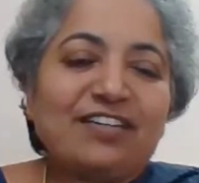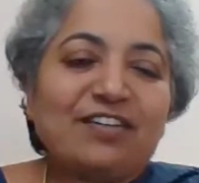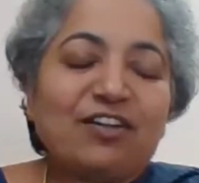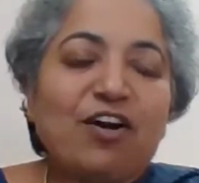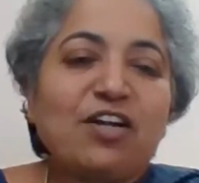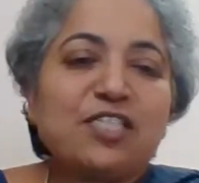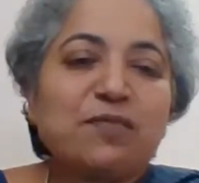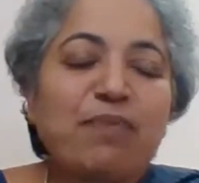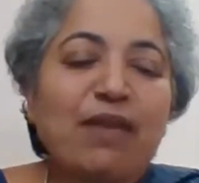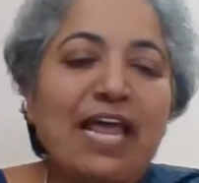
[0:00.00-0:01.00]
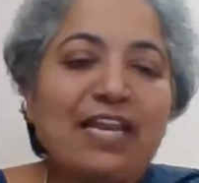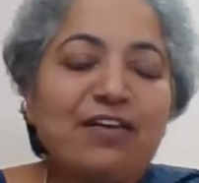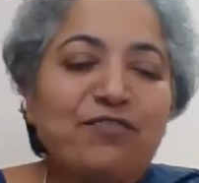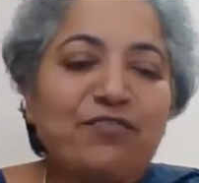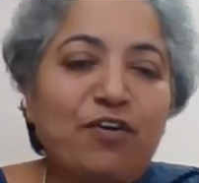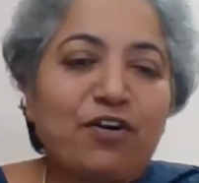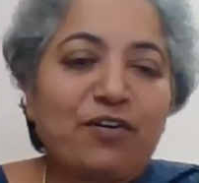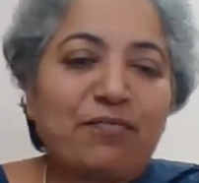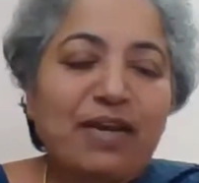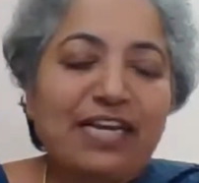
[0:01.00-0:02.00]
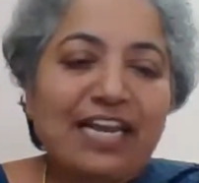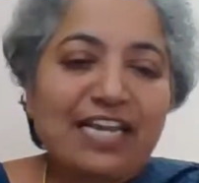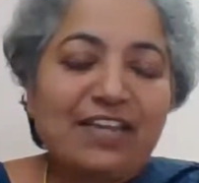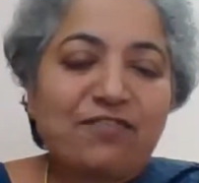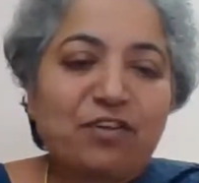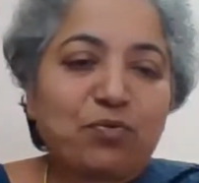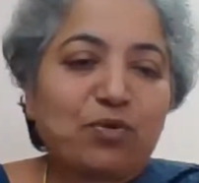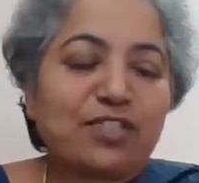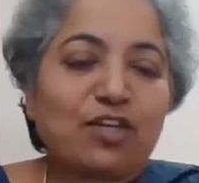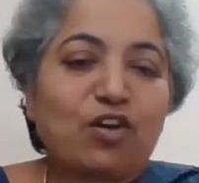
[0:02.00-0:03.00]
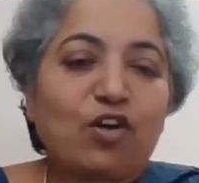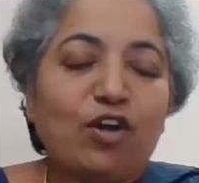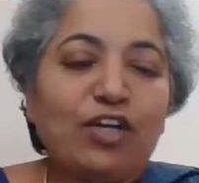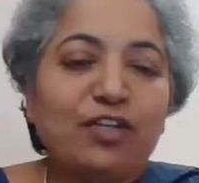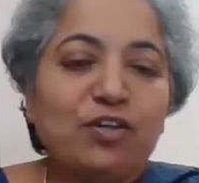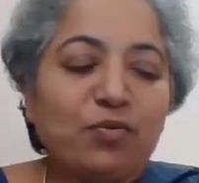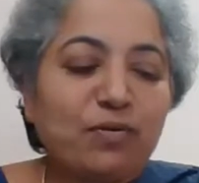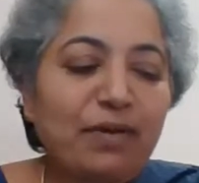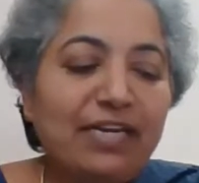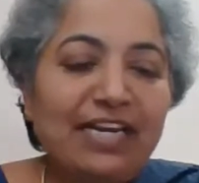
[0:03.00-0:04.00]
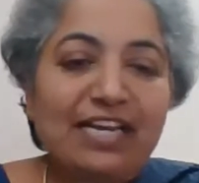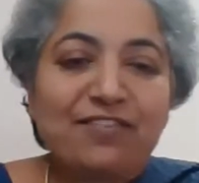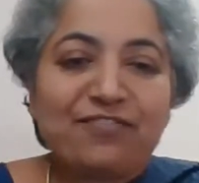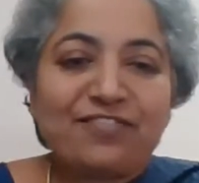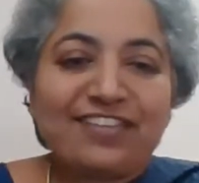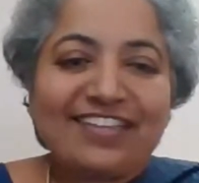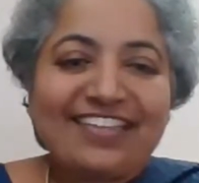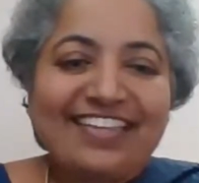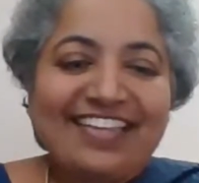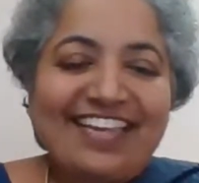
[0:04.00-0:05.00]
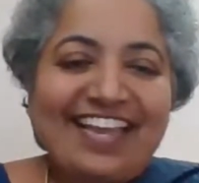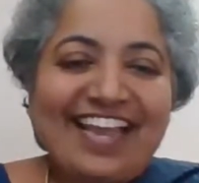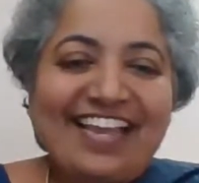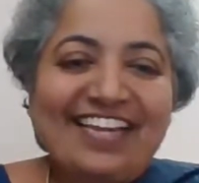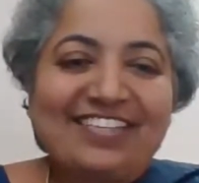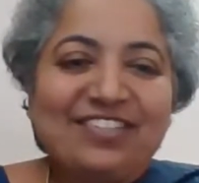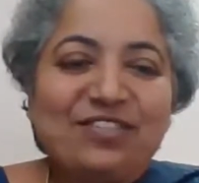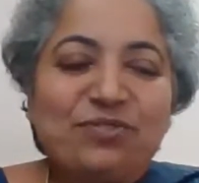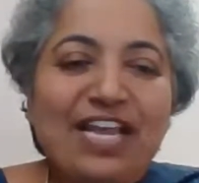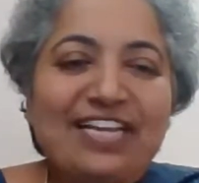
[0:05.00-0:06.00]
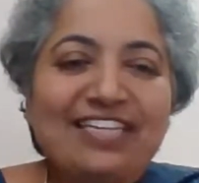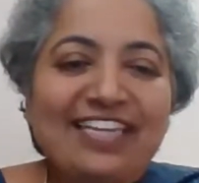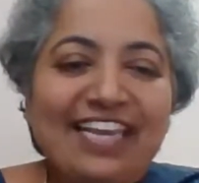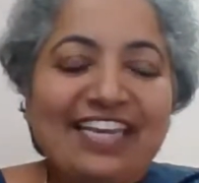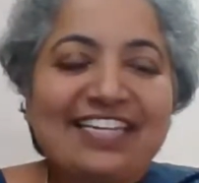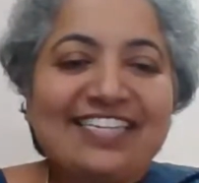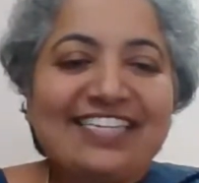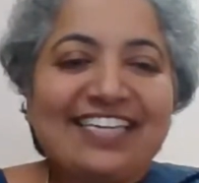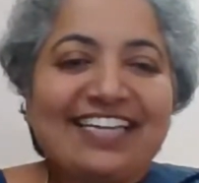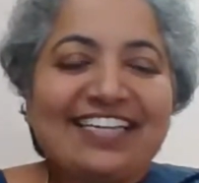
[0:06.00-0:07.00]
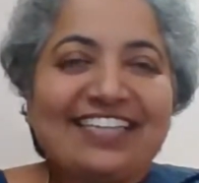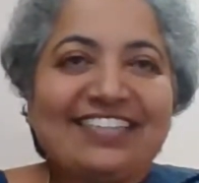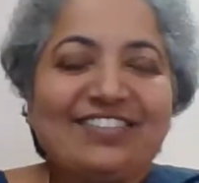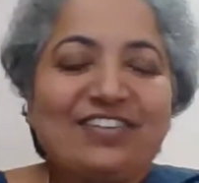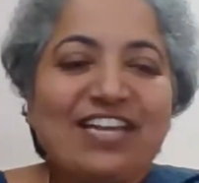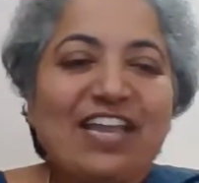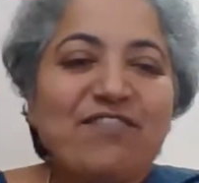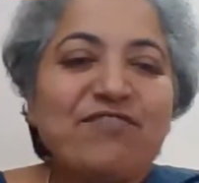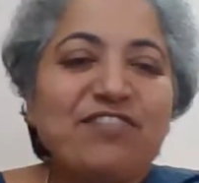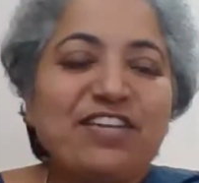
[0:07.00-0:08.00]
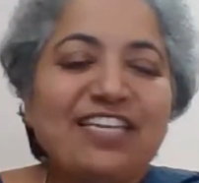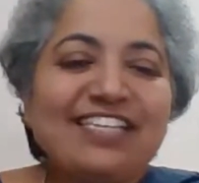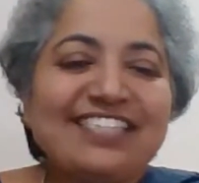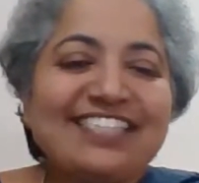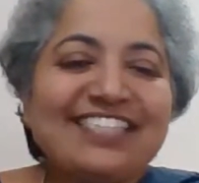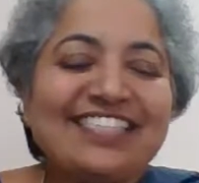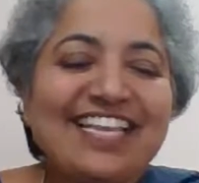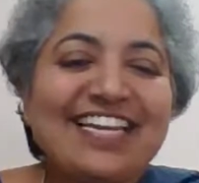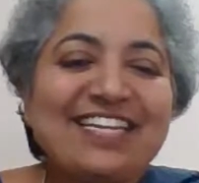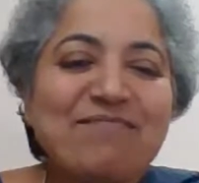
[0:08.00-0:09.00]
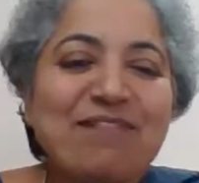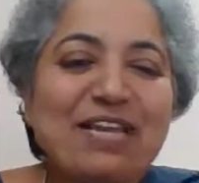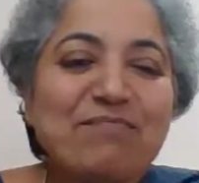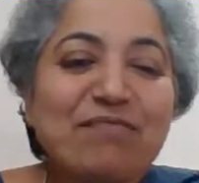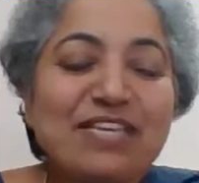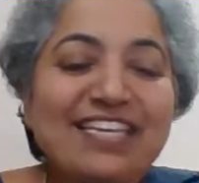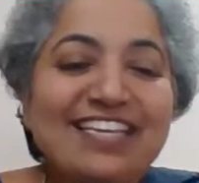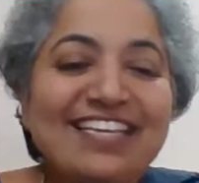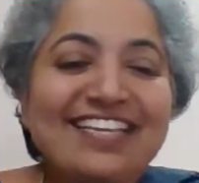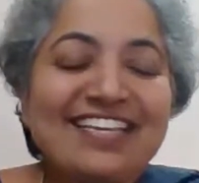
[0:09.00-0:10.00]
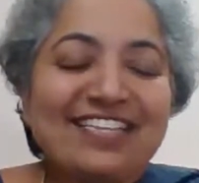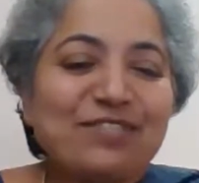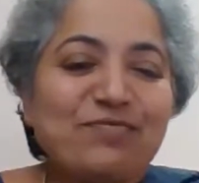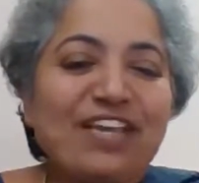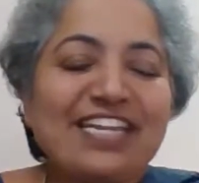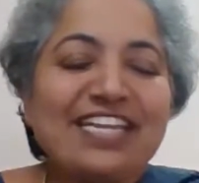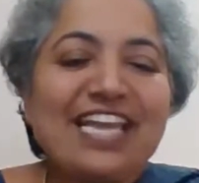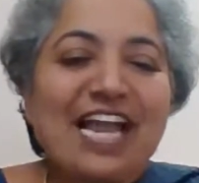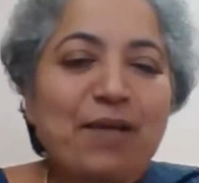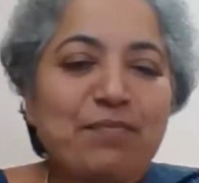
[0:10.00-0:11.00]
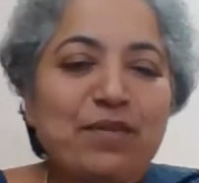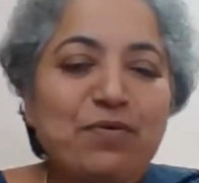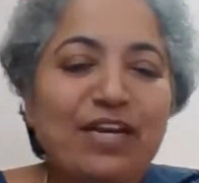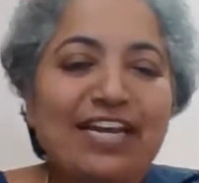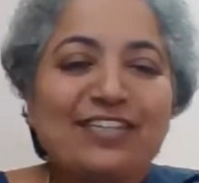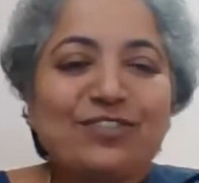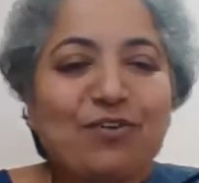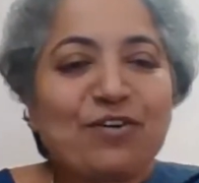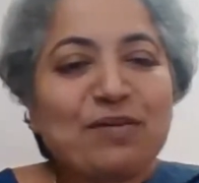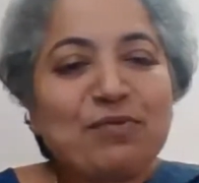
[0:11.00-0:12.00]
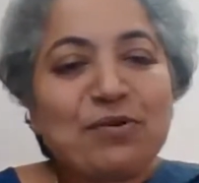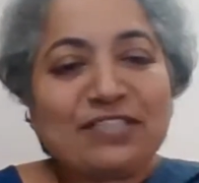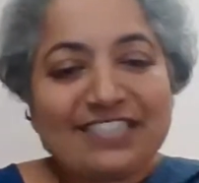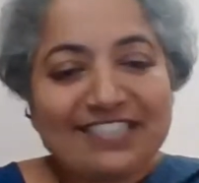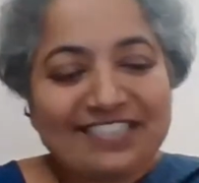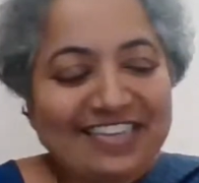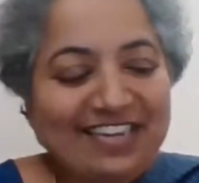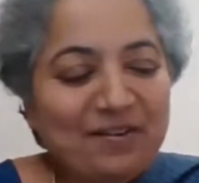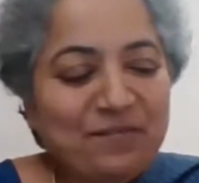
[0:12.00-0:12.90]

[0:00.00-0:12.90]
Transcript: God's plan for my life. It was a calling over my life. And to that end, every cell in my being is very happy when I talk about nursing.